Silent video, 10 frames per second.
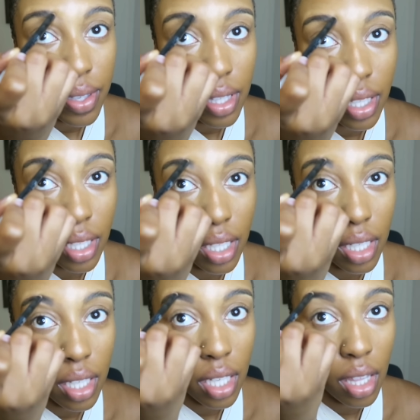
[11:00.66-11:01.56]
can like
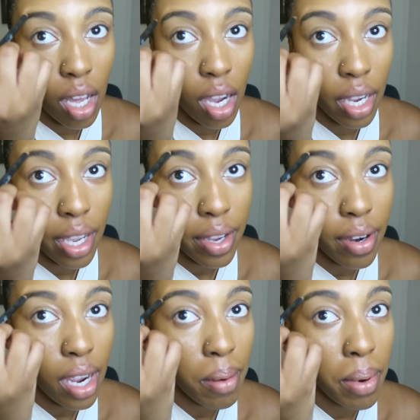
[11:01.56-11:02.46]
elongate your
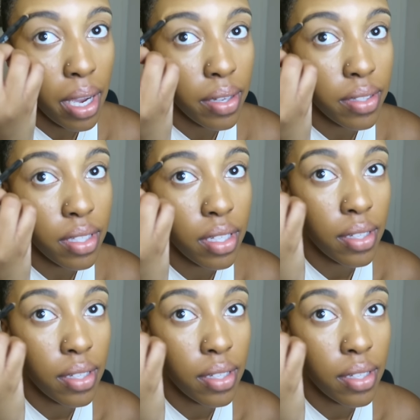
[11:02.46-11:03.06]
eyebrows.